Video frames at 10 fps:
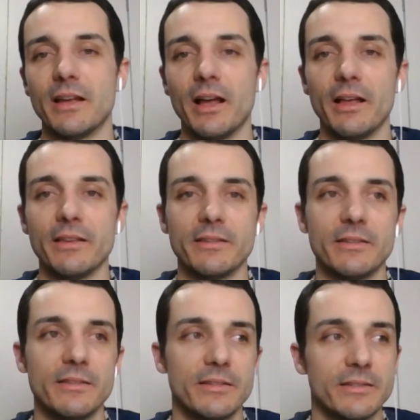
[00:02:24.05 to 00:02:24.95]
Uh,
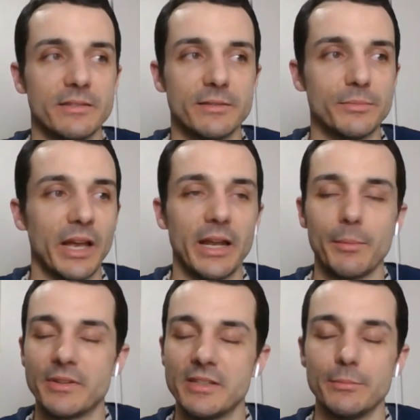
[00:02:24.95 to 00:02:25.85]
this is some
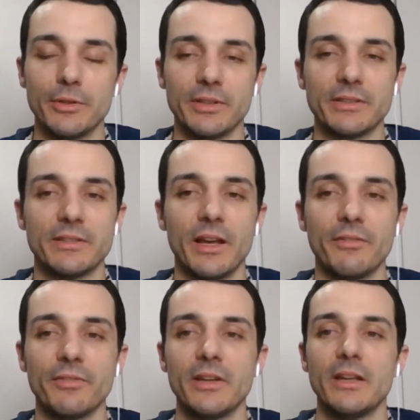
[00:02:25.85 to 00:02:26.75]
dynamic team building
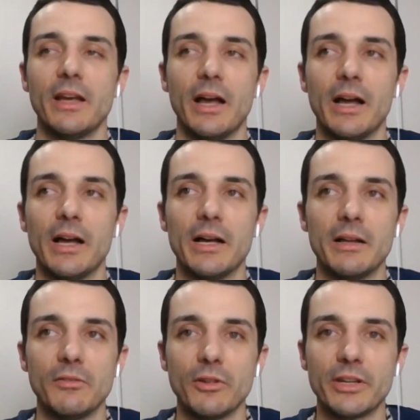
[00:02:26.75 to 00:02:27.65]
stuff uh,
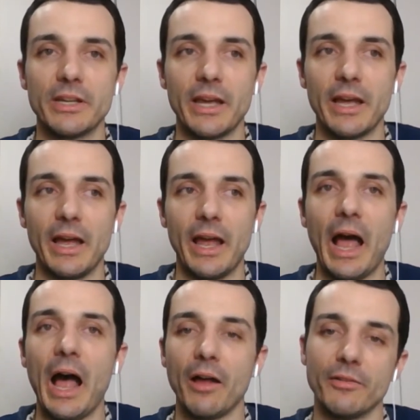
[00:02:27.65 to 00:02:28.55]
looking at, at,
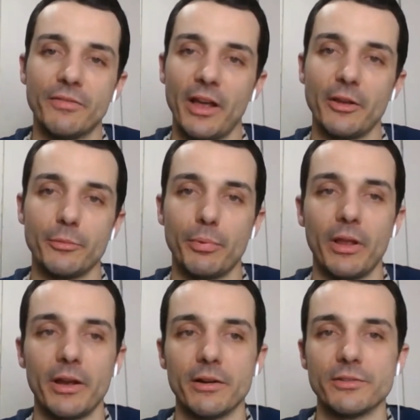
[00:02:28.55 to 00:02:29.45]
how to value
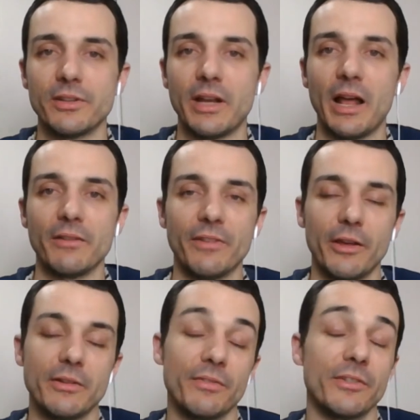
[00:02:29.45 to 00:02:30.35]
players and how to
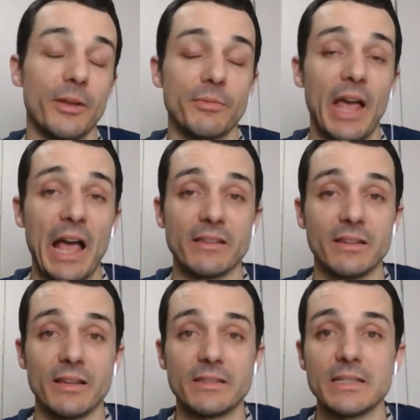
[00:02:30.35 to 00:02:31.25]
value different types of
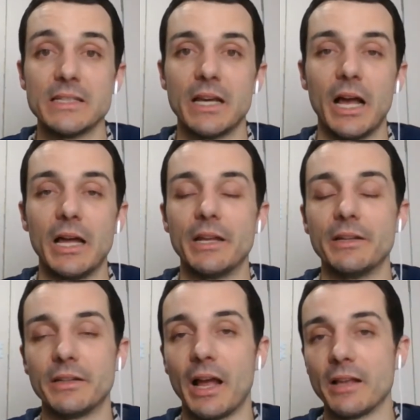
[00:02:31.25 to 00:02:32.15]
assets uh,
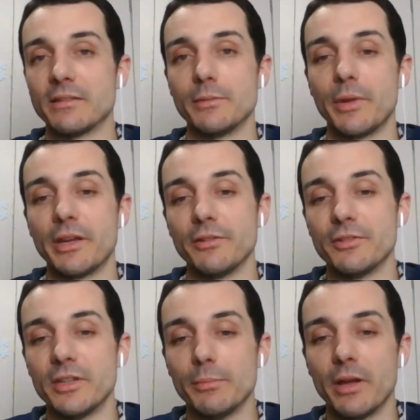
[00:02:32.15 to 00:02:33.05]
and constantly making your
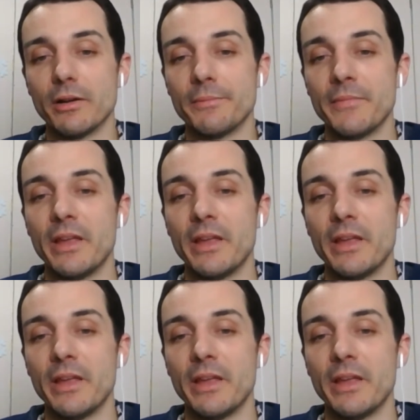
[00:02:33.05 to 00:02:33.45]
team better.